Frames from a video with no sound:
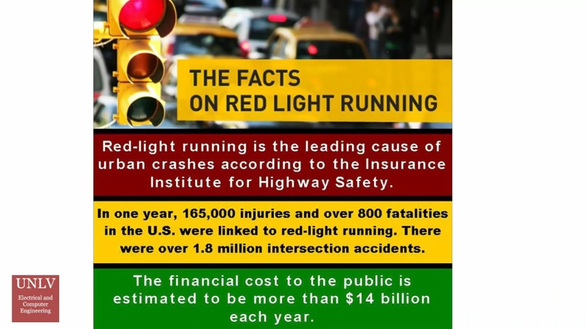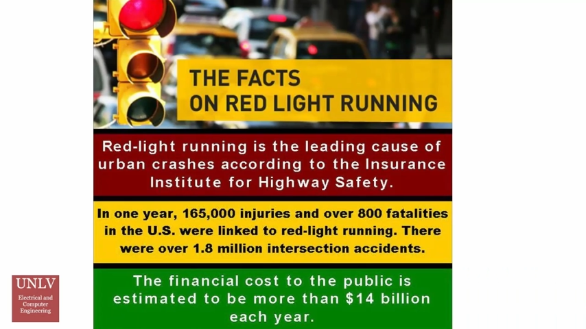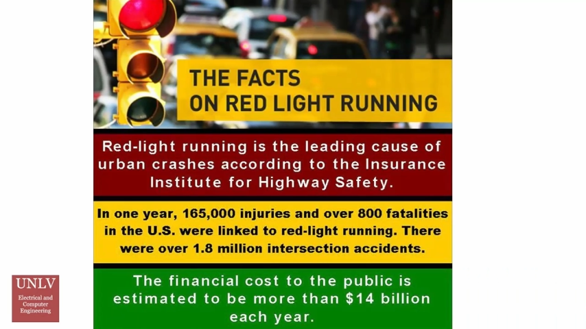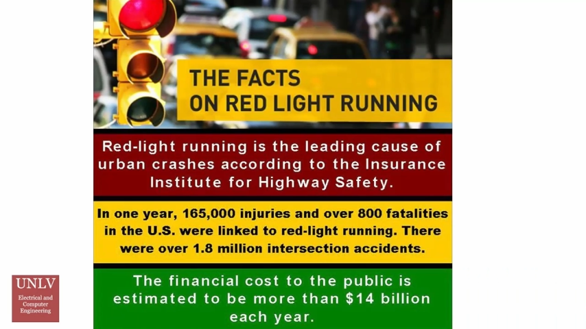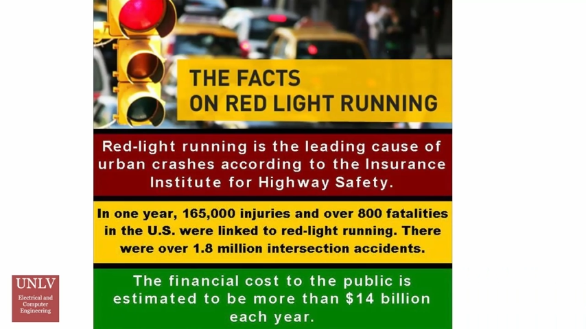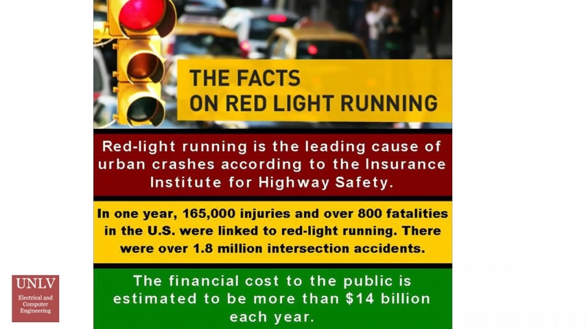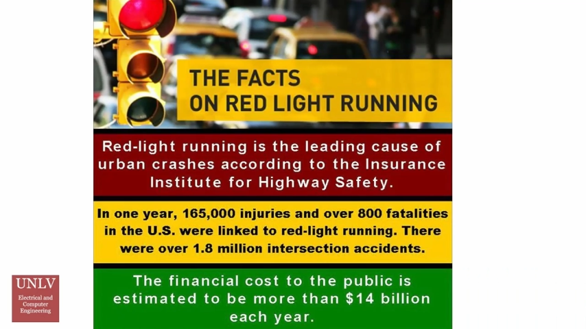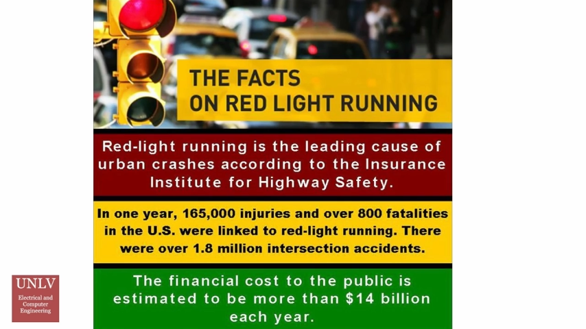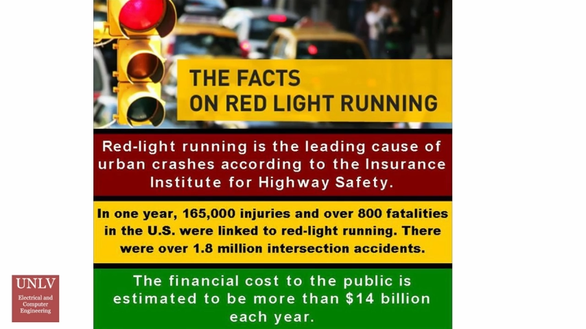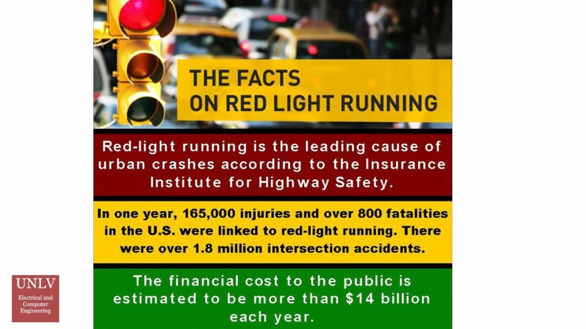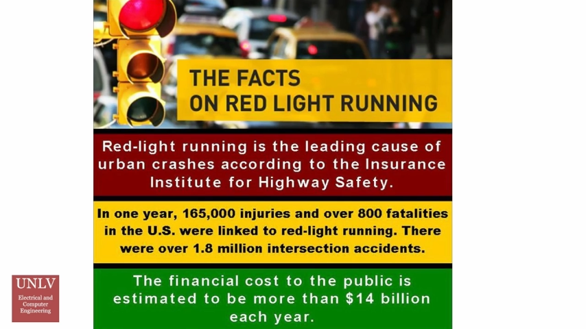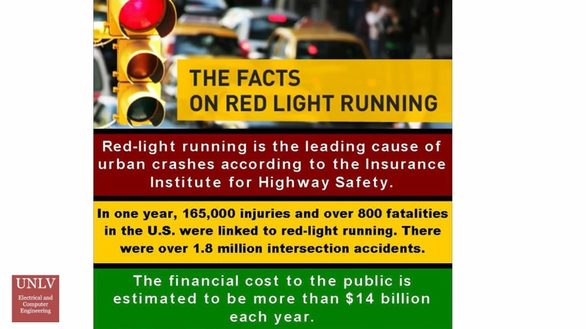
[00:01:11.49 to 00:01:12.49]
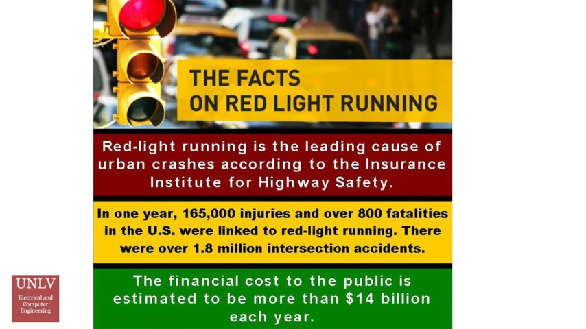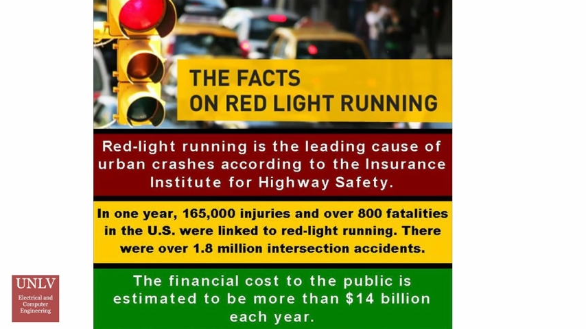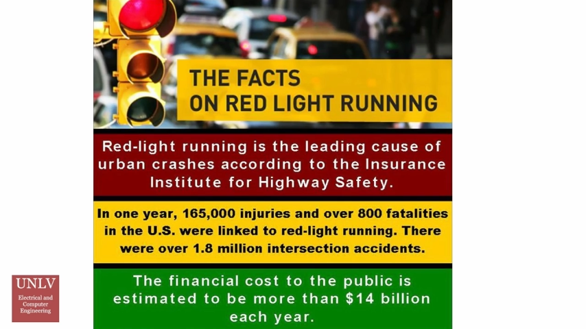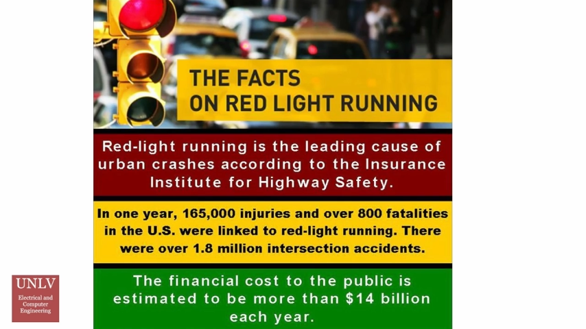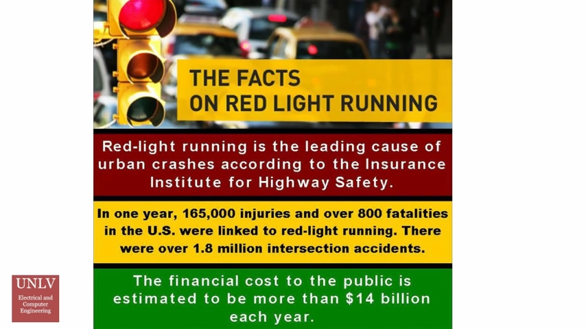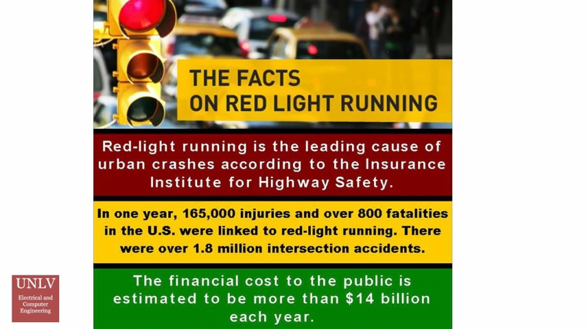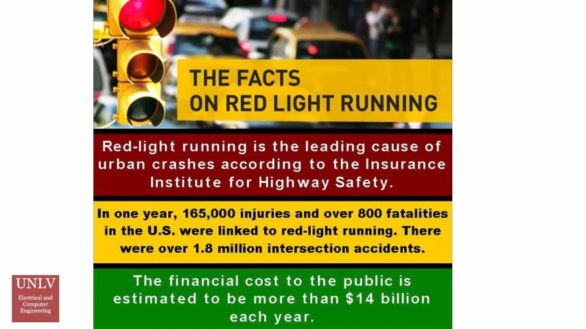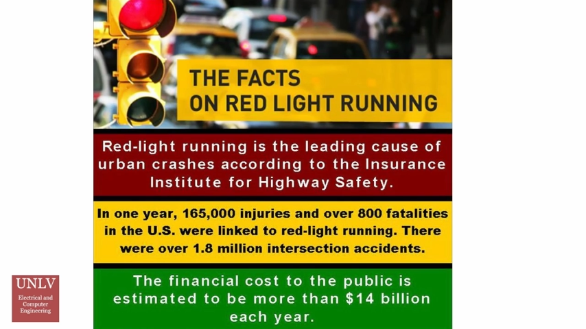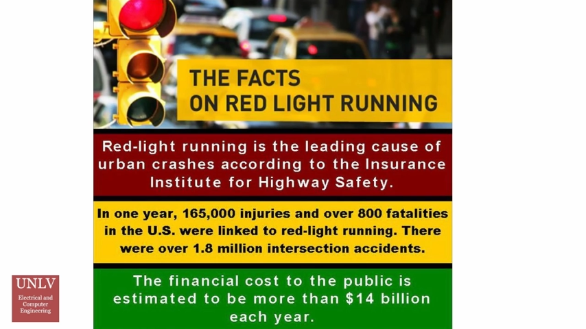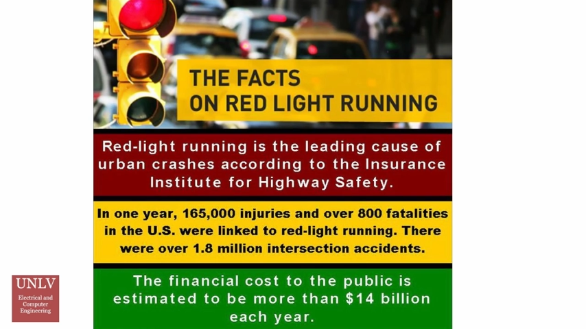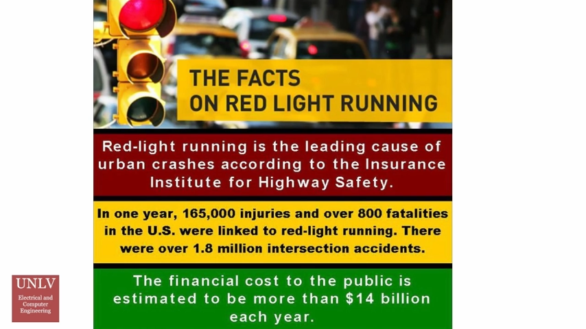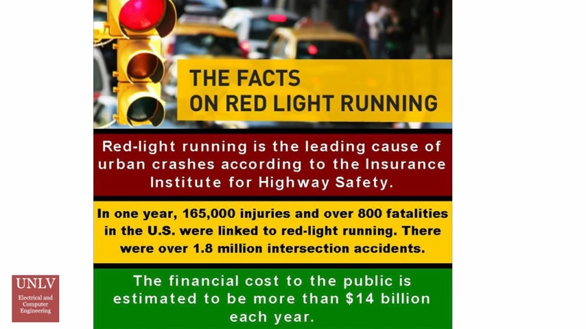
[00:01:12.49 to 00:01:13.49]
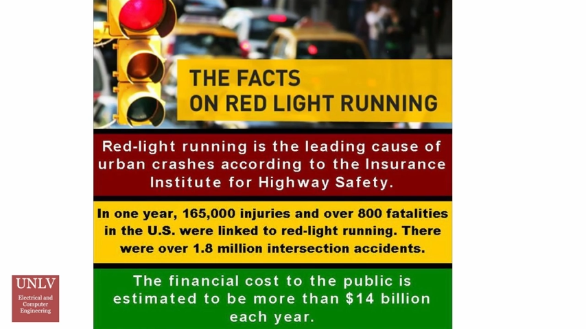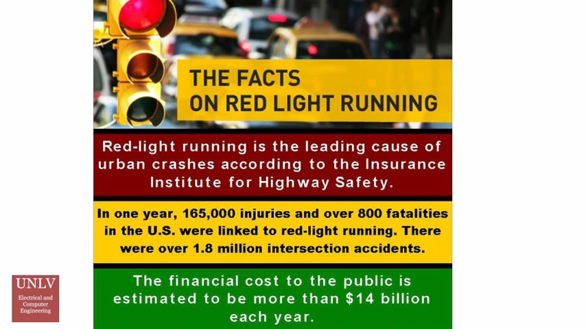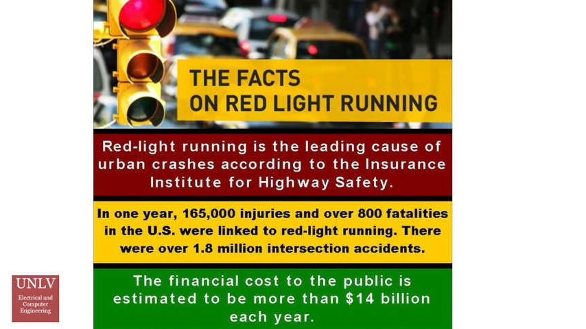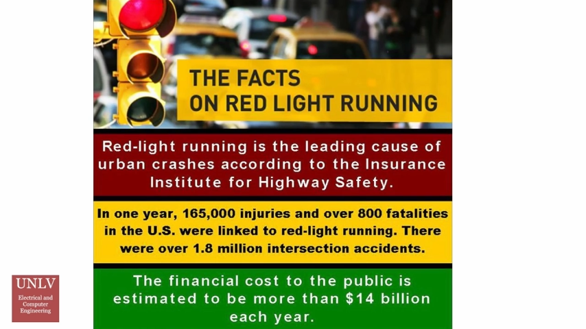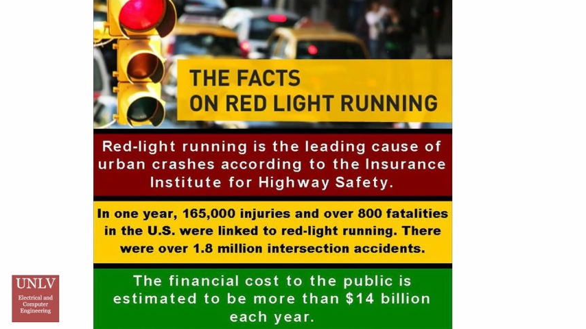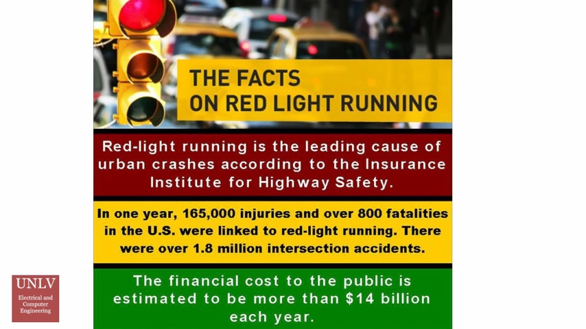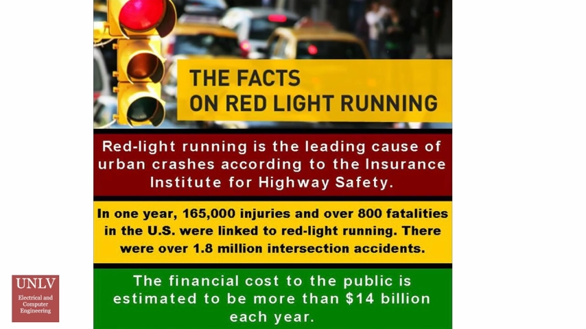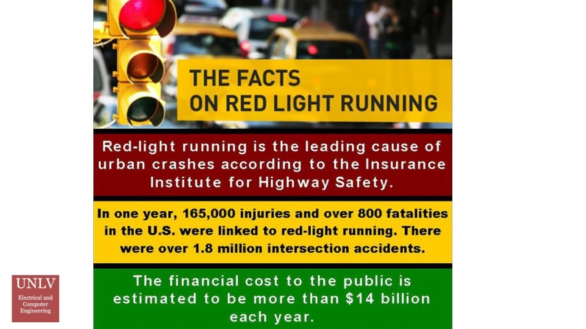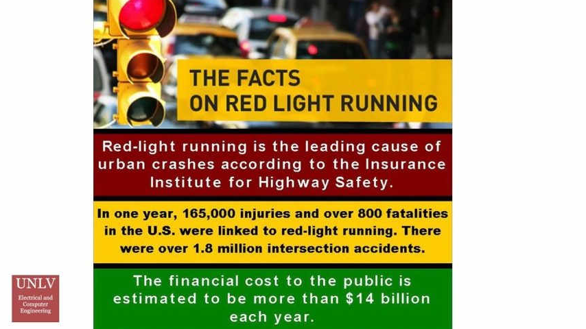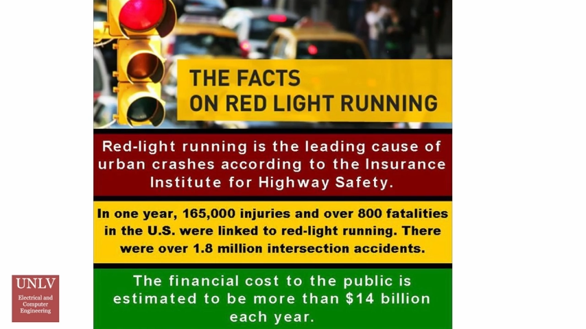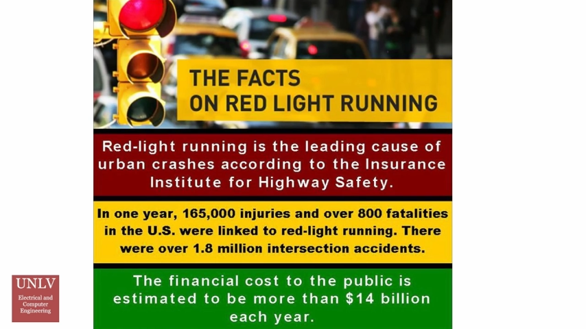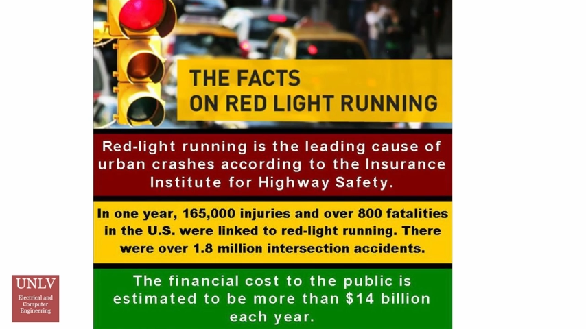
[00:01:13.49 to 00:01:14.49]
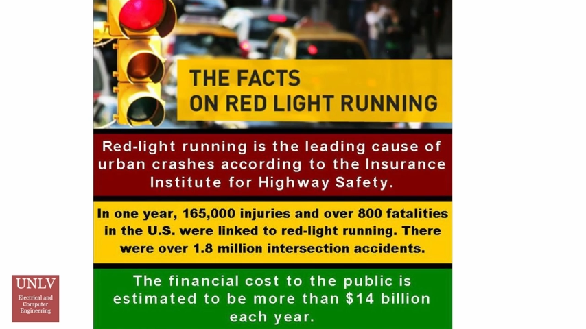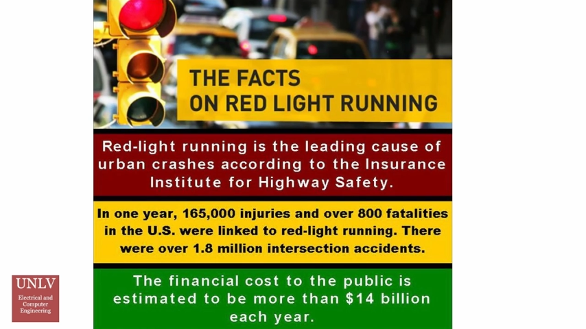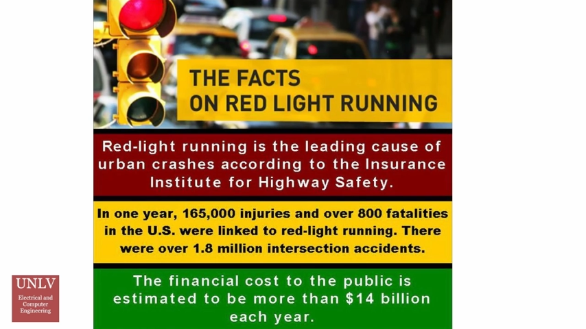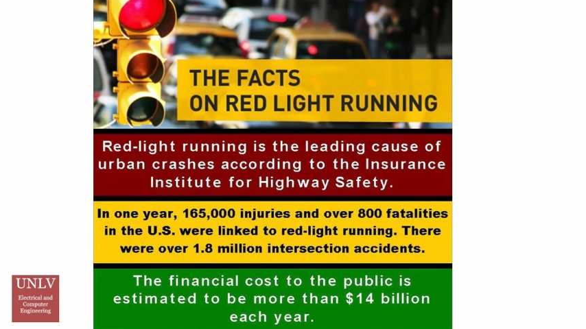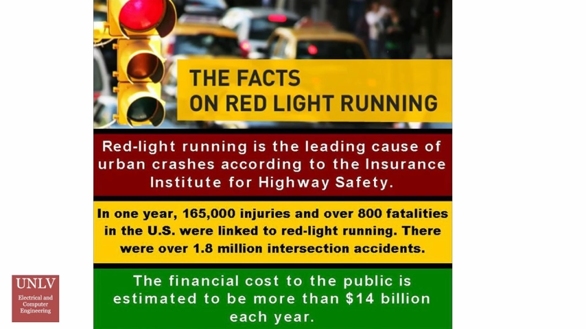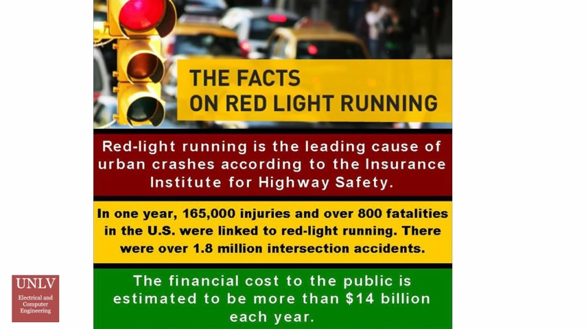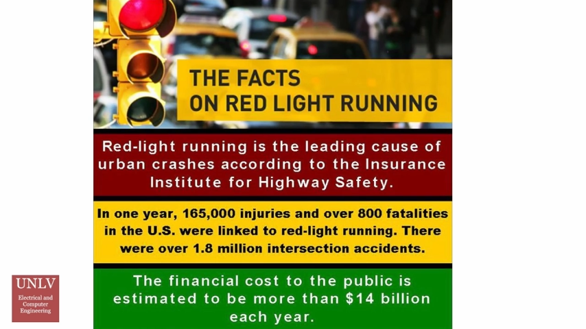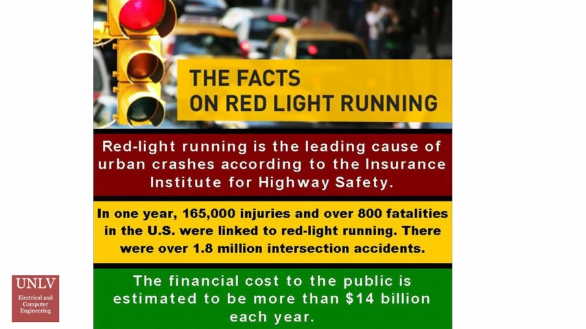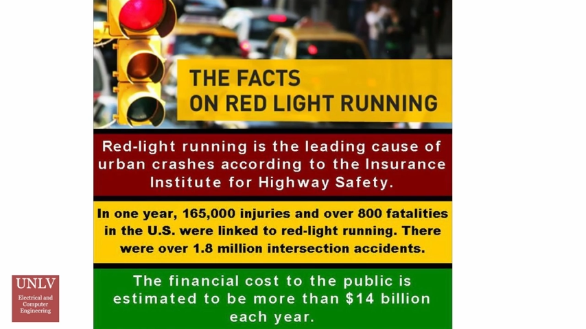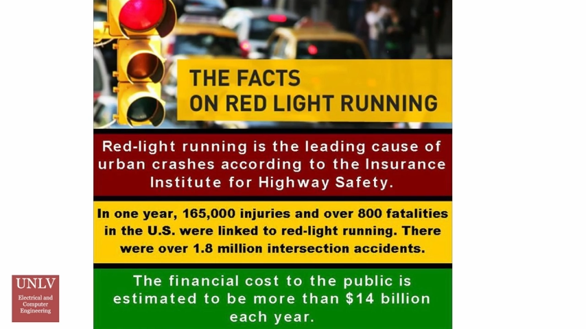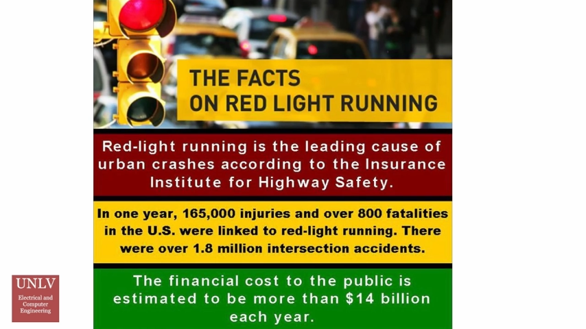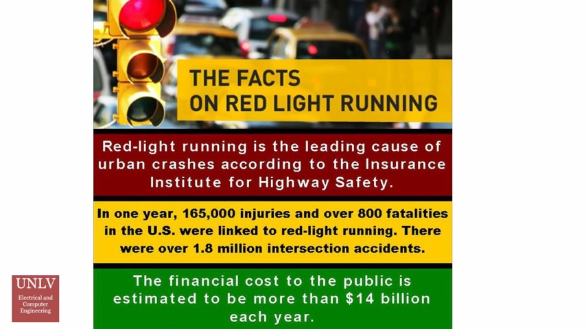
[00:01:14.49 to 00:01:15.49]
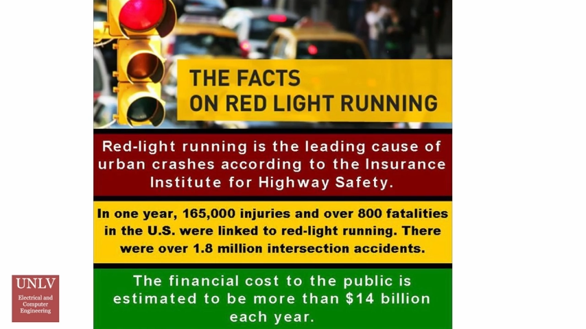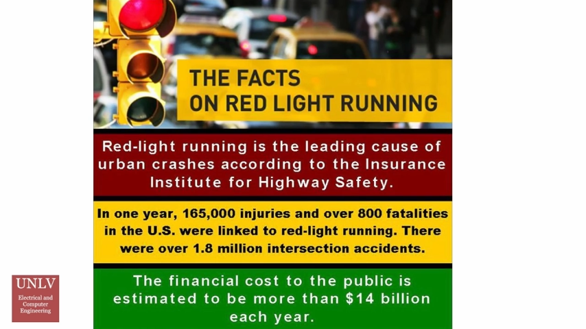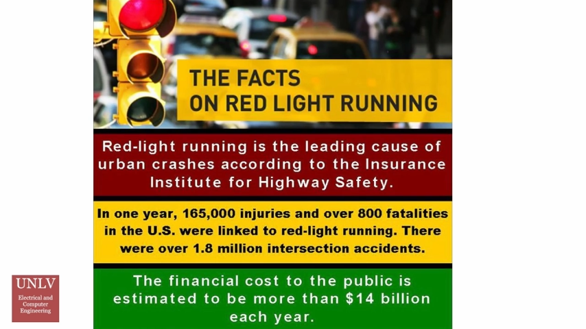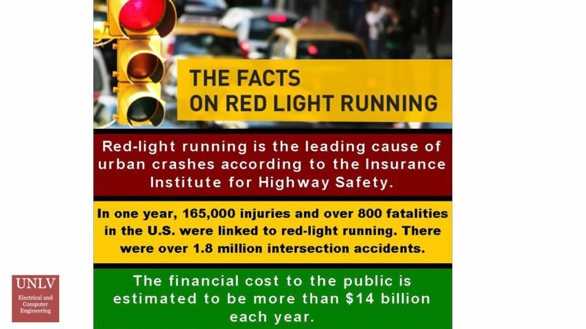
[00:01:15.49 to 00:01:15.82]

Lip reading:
No face is visible, so there are no lips to read.